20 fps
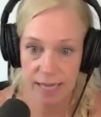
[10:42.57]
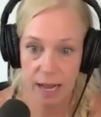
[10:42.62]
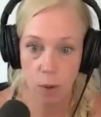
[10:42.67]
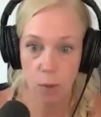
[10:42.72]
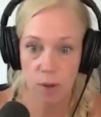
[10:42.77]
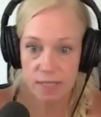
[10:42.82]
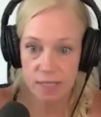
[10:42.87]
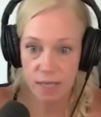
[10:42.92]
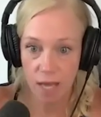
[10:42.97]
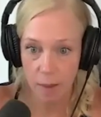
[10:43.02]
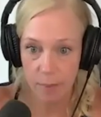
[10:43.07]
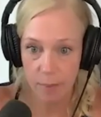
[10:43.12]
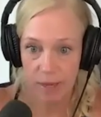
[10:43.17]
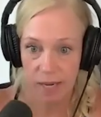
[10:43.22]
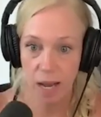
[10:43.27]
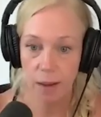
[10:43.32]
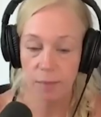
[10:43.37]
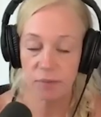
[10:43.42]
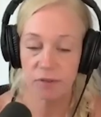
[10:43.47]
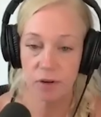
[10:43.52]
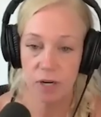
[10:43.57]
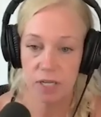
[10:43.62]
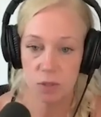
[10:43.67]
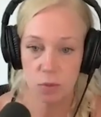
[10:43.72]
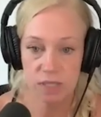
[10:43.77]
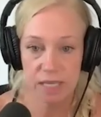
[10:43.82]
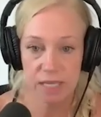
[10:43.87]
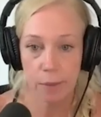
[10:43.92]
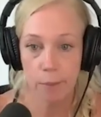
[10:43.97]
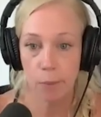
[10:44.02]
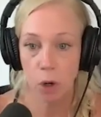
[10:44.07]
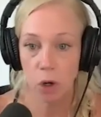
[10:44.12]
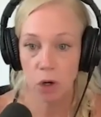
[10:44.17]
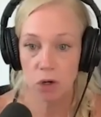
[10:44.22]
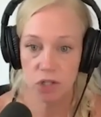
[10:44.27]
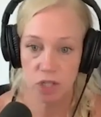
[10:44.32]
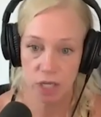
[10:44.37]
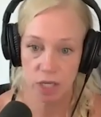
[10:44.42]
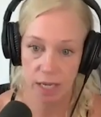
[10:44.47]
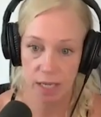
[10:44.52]
Now what's coming up for us? What's
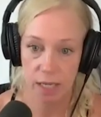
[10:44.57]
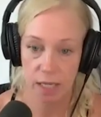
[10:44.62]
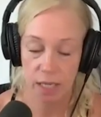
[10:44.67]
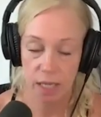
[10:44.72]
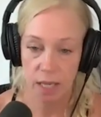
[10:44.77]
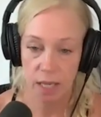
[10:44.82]
emerging?